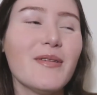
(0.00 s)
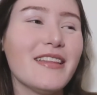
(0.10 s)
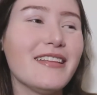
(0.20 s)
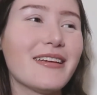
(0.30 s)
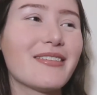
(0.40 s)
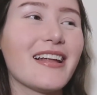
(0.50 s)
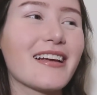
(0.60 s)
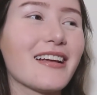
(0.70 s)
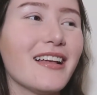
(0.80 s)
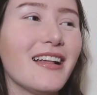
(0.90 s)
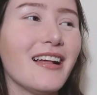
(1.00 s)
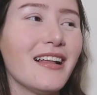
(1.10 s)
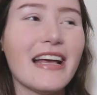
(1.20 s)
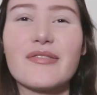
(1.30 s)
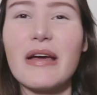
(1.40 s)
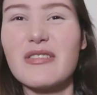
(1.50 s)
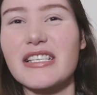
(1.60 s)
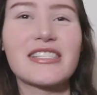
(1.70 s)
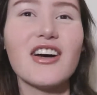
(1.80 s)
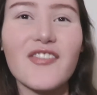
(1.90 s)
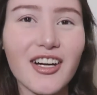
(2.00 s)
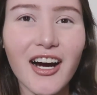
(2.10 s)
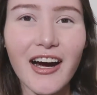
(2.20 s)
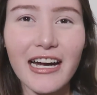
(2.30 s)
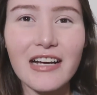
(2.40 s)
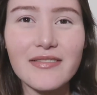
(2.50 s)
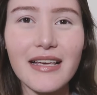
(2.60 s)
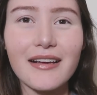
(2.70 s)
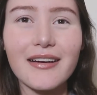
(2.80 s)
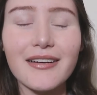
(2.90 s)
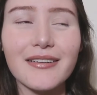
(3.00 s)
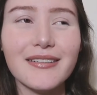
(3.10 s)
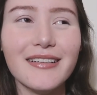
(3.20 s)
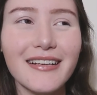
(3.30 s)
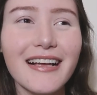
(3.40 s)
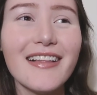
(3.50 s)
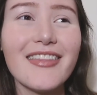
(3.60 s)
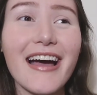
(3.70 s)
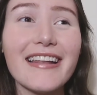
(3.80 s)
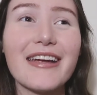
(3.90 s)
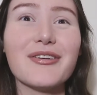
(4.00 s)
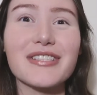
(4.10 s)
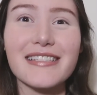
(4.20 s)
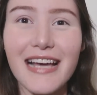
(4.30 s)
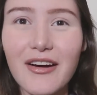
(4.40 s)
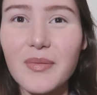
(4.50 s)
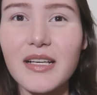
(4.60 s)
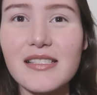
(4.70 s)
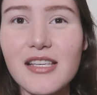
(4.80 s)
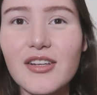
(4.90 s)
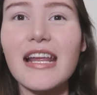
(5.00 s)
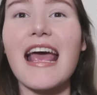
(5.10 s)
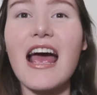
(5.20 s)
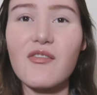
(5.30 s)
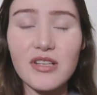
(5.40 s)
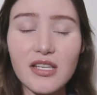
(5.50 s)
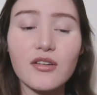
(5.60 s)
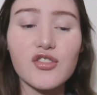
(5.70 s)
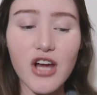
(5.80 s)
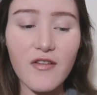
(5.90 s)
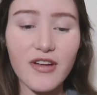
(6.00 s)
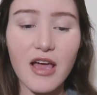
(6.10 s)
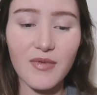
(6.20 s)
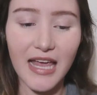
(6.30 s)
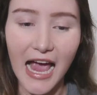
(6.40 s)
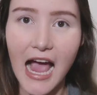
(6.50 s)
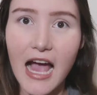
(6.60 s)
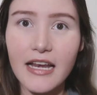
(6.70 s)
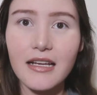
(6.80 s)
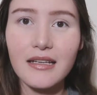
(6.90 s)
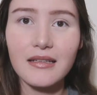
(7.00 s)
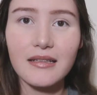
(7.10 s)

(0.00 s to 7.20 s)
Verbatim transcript: And then they were like, It, it was a silver car, and I was like, oh, that narrows it down, because literally every single driver that we had